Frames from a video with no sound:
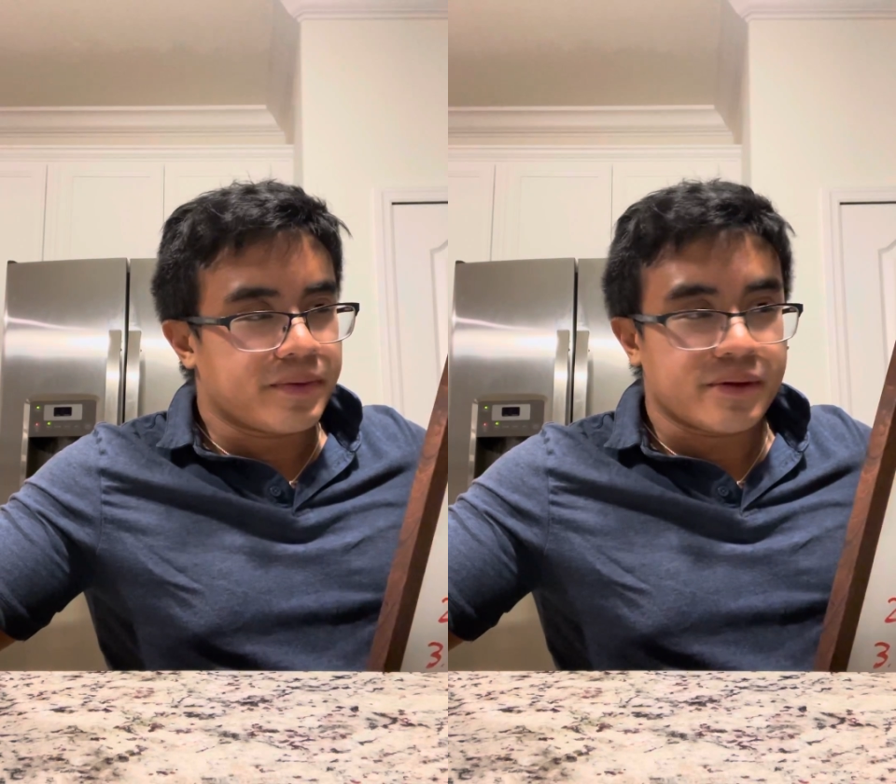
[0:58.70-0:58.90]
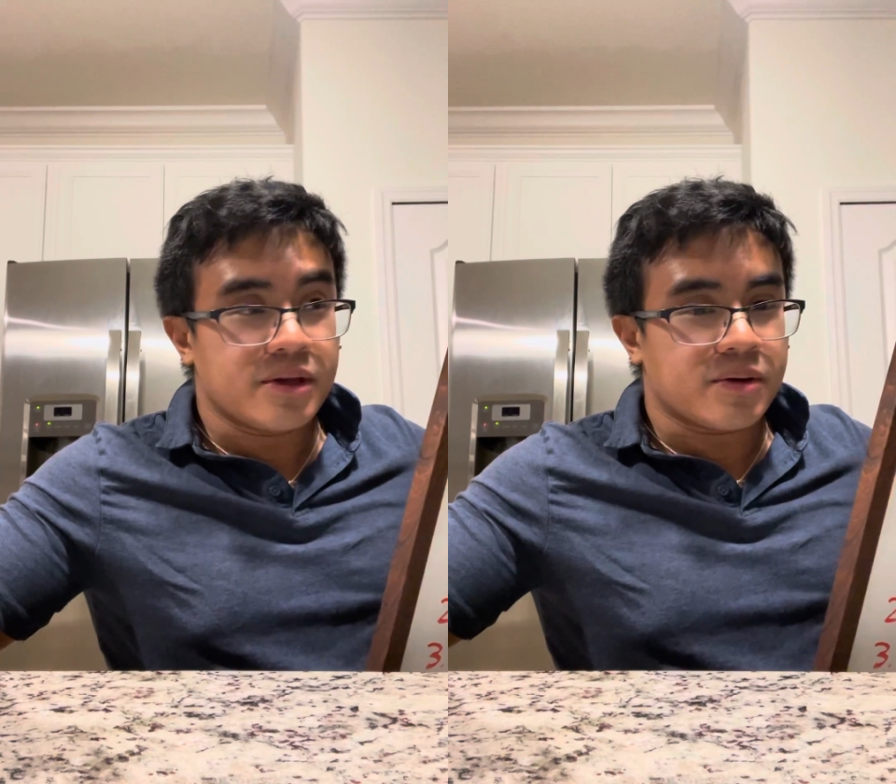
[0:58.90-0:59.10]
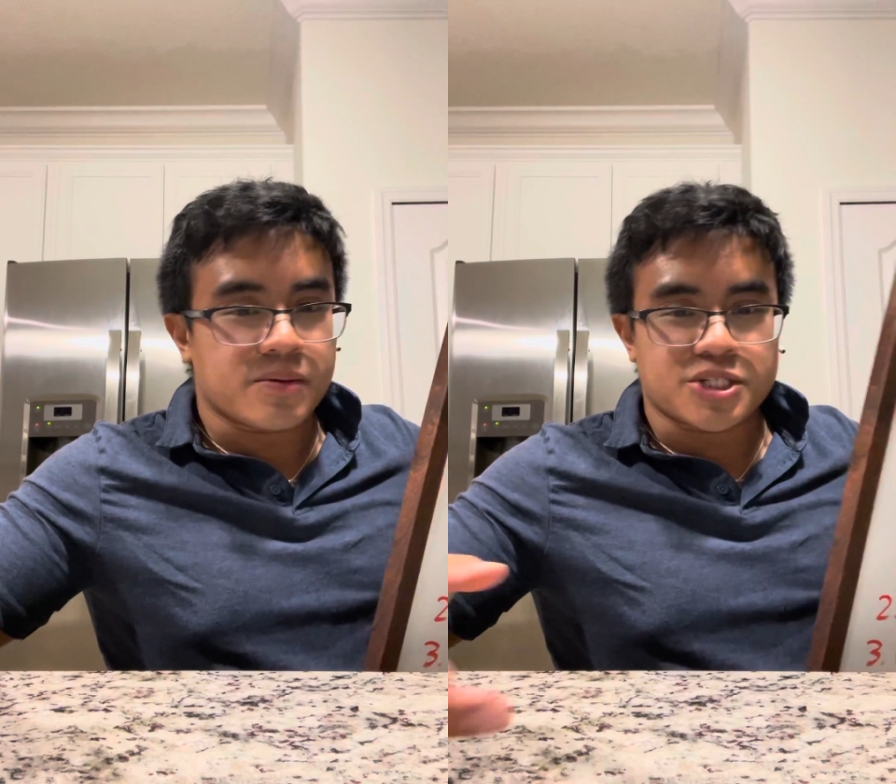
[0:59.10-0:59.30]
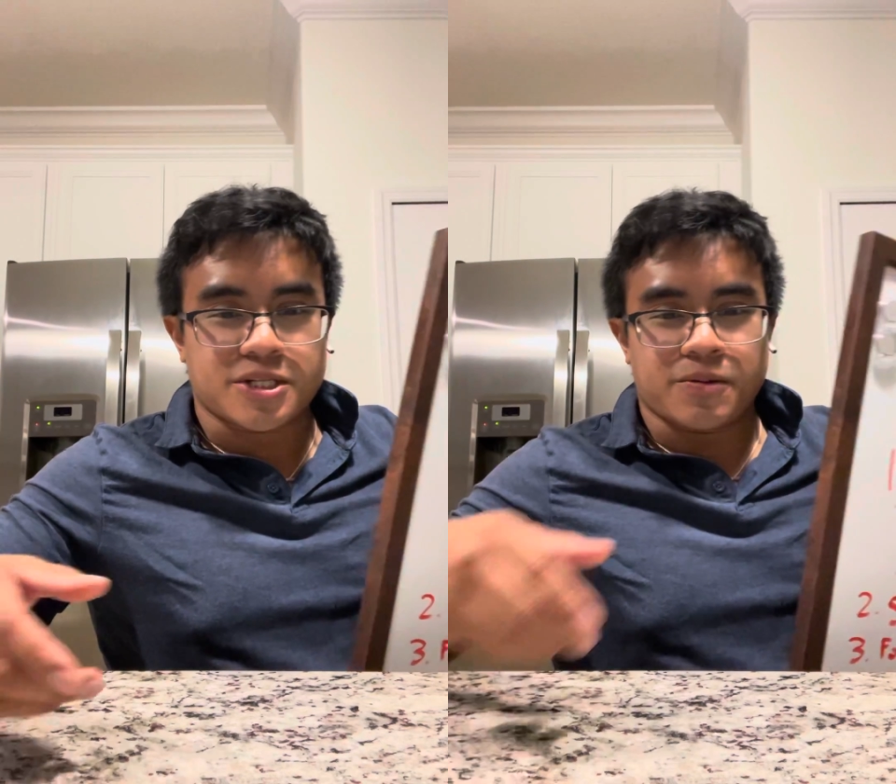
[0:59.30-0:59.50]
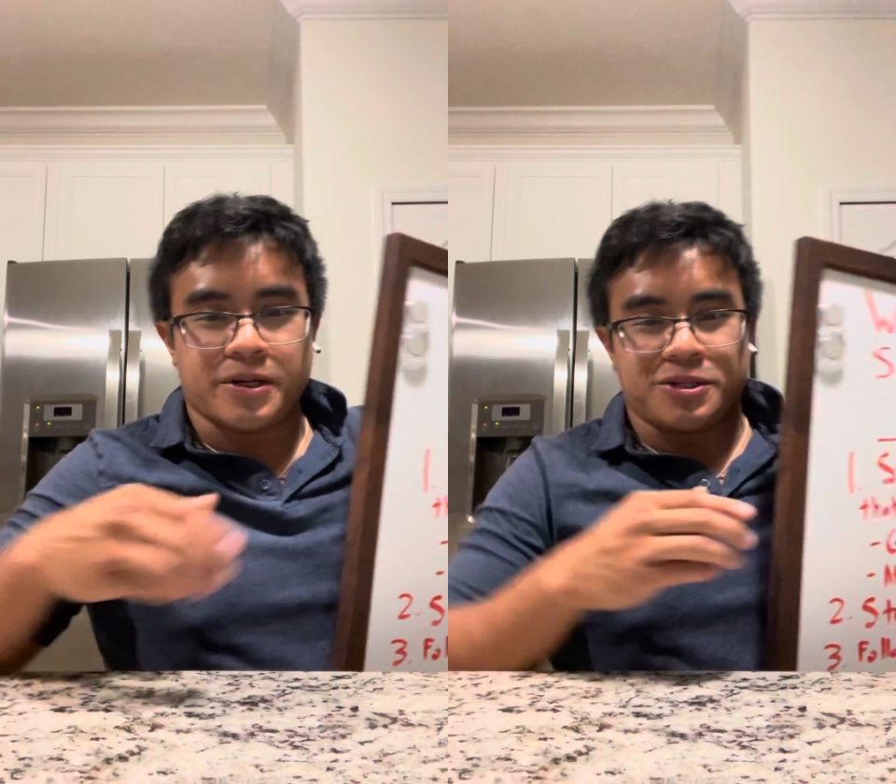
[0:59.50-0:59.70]
let's just
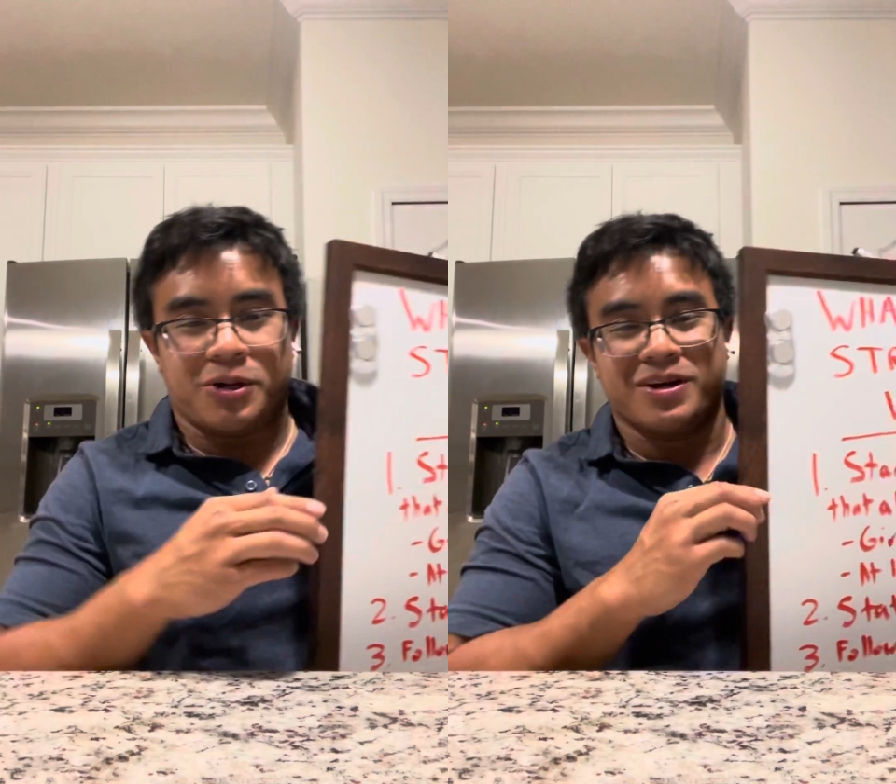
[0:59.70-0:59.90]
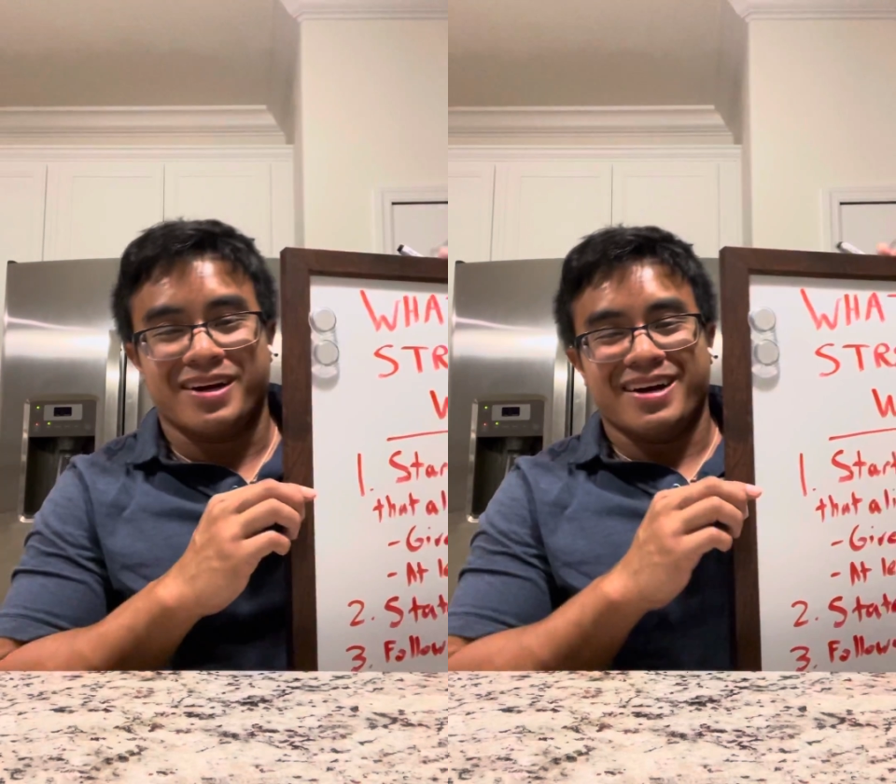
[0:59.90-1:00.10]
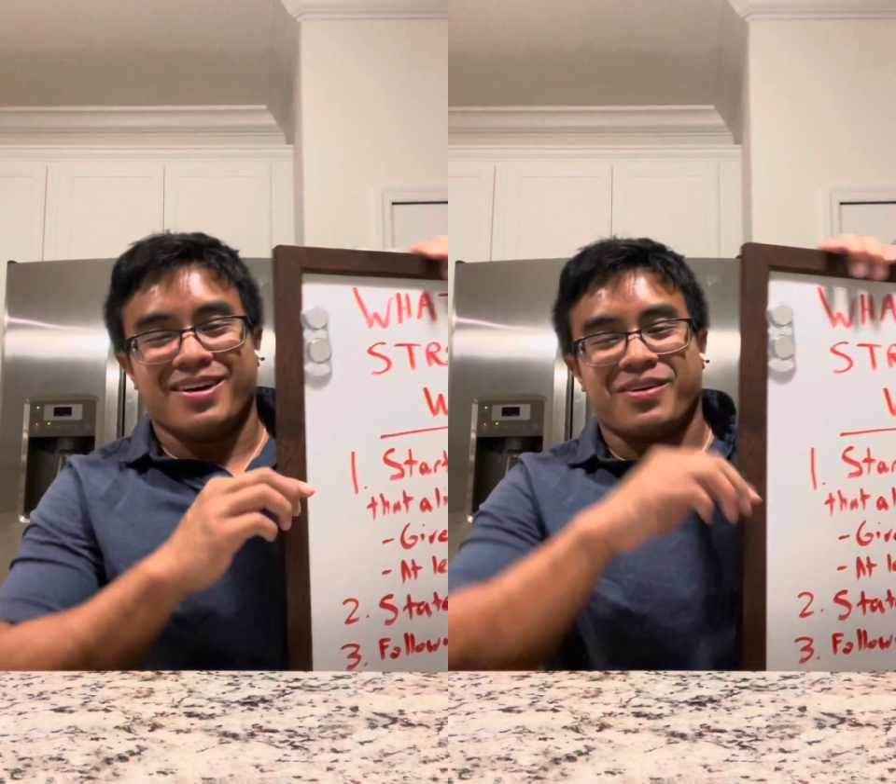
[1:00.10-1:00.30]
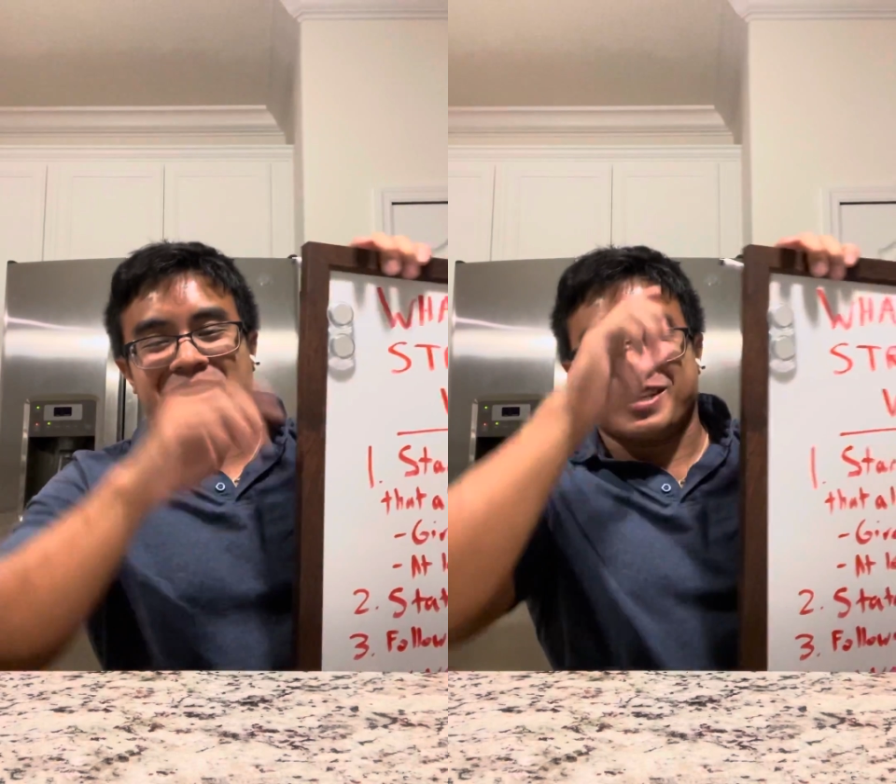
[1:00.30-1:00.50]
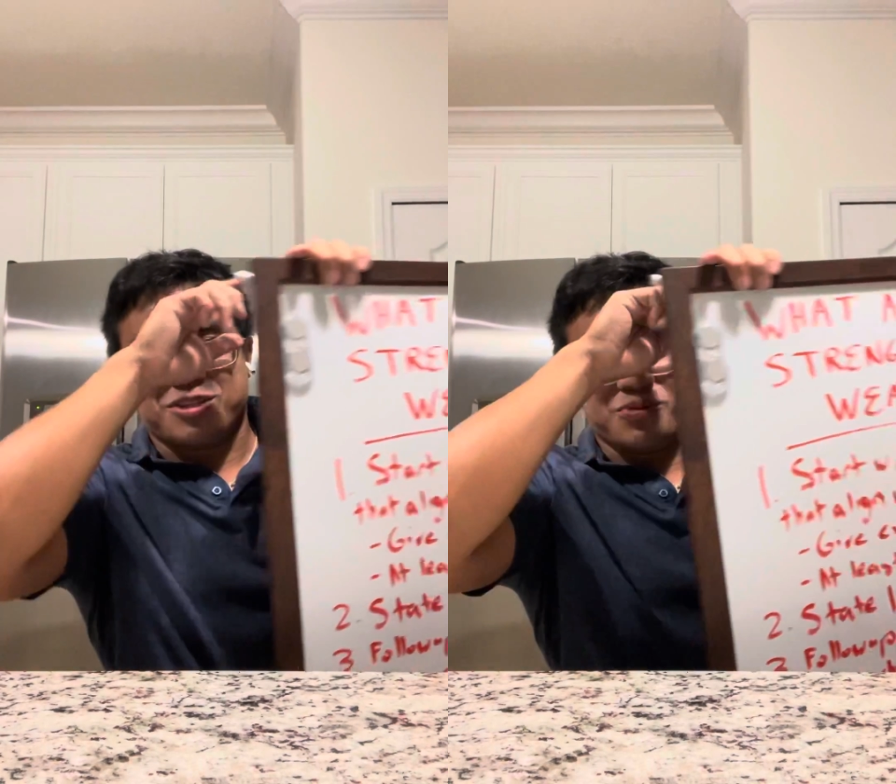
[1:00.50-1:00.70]
get right
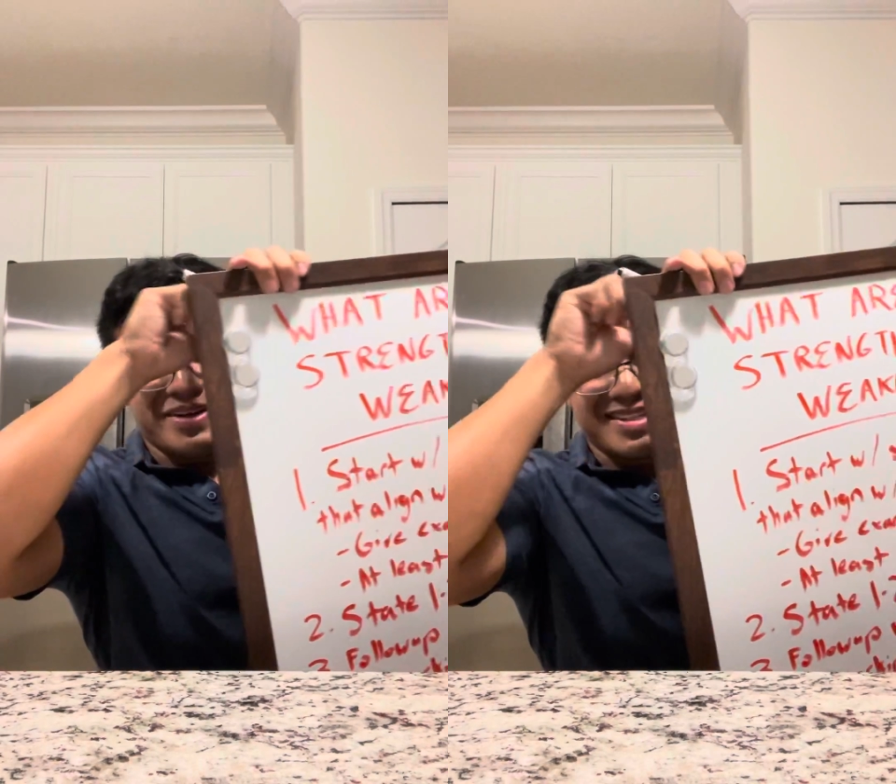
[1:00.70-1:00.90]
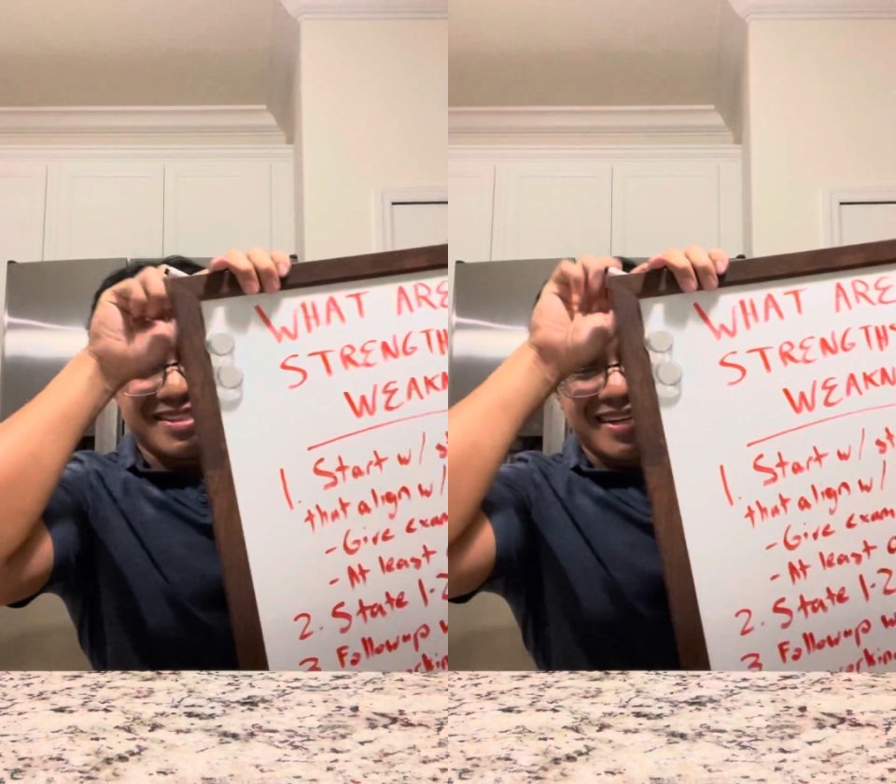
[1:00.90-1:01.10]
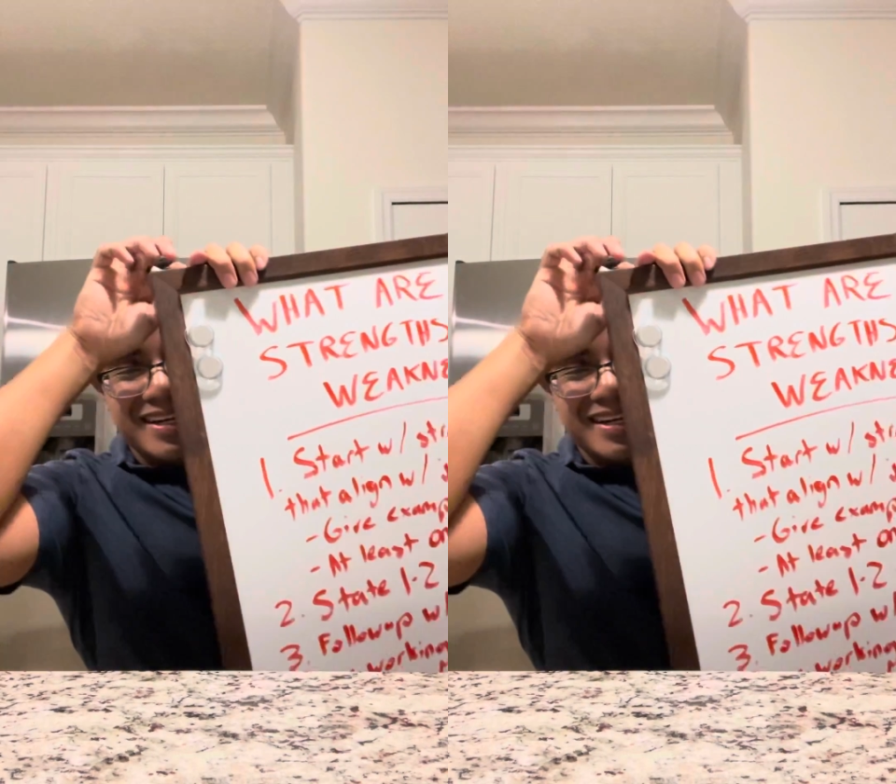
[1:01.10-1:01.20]
to it.